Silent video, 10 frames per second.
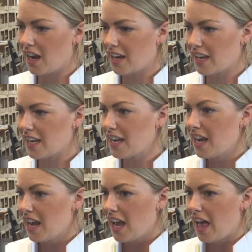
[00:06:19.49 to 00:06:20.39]

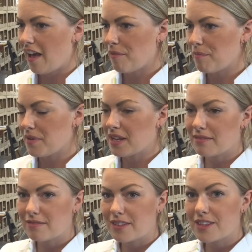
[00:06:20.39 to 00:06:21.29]

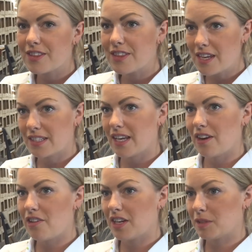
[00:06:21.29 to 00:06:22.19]
In this
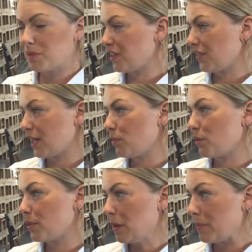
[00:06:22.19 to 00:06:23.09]
area specifically
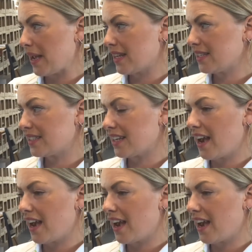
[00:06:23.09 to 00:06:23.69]
where we're based,